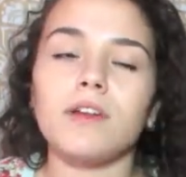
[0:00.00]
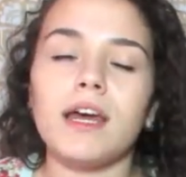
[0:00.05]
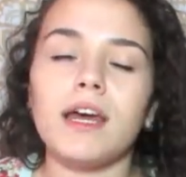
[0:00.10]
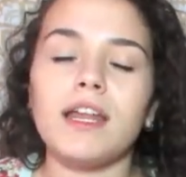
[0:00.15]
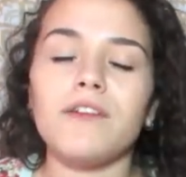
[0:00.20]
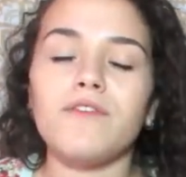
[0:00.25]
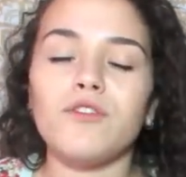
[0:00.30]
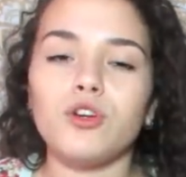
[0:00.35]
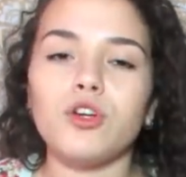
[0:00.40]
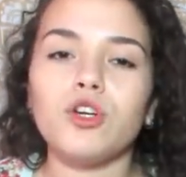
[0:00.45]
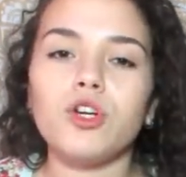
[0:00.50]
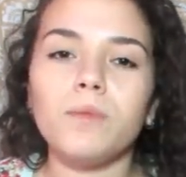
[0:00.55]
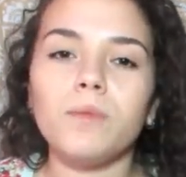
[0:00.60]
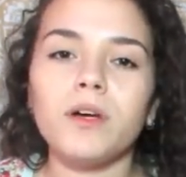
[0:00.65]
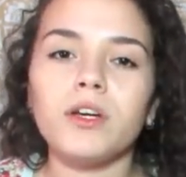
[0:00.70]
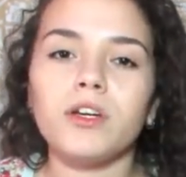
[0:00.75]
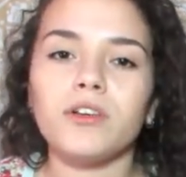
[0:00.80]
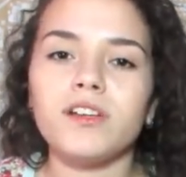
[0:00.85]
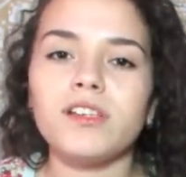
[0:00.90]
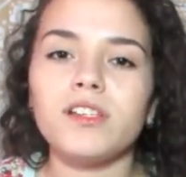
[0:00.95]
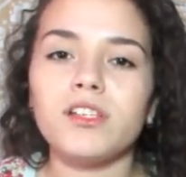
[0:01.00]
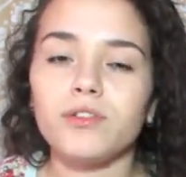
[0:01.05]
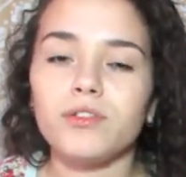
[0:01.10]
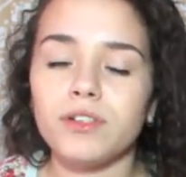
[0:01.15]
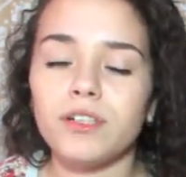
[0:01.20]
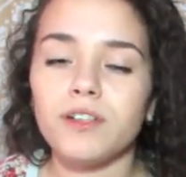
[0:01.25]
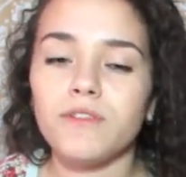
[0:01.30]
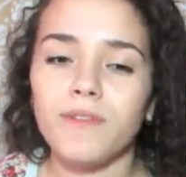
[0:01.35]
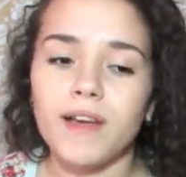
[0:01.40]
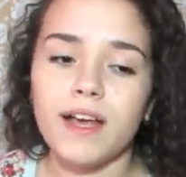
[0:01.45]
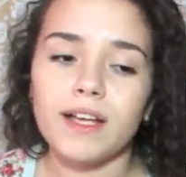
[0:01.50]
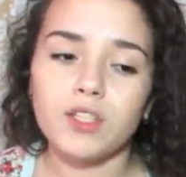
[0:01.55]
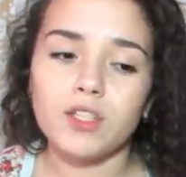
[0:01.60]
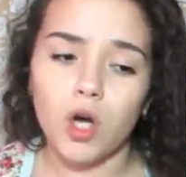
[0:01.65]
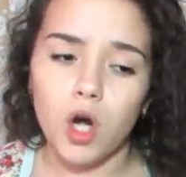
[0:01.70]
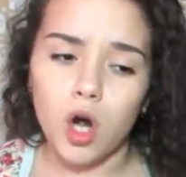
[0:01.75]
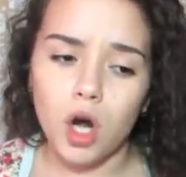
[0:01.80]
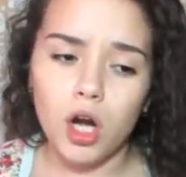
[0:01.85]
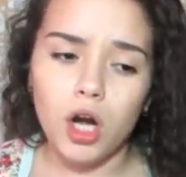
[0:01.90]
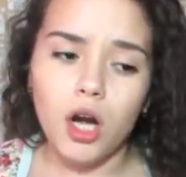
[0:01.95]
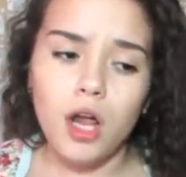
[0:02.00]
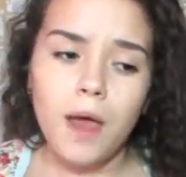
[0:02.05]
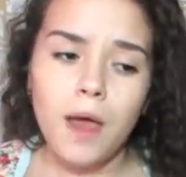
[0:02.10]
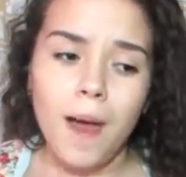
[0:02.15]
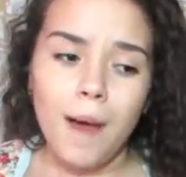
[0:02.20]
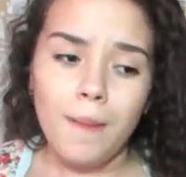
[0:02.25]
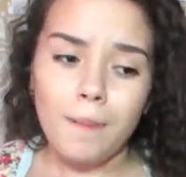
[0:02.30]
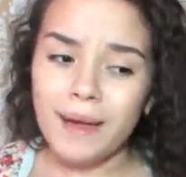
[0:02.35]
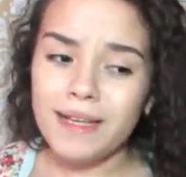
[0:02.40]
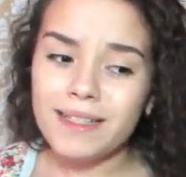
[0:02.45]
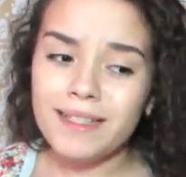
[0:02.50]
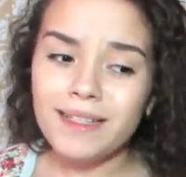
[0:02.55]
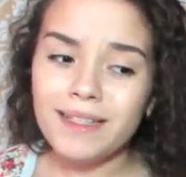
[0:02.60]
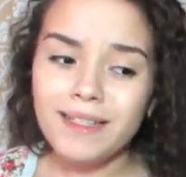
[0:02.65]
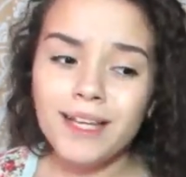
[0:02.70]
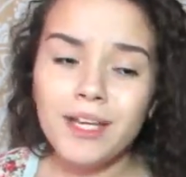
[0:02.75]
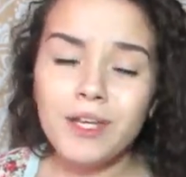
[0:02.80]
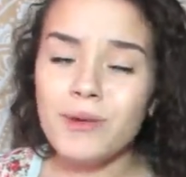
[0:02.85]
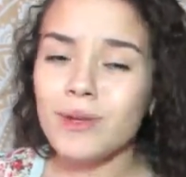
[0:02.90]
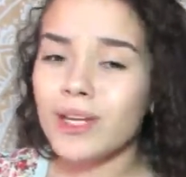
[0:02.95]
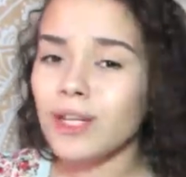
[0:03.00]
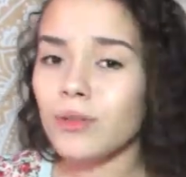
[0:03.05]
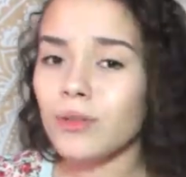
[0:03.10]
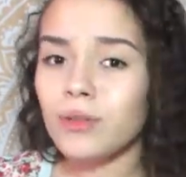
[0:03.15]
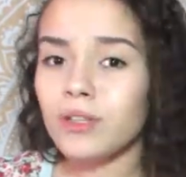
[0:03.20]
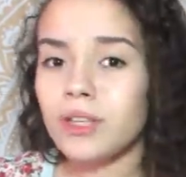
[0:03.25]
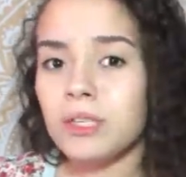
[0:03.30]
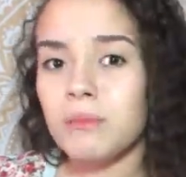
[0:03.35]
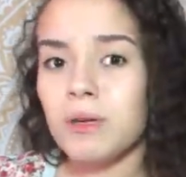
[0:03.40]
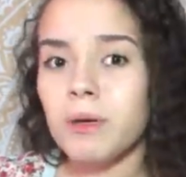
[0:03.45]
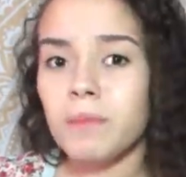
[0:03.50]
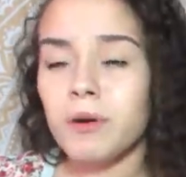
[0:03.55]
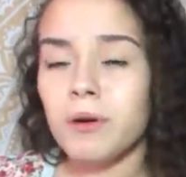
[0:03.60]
And if you don't know what green screen effects are, basically you can look them up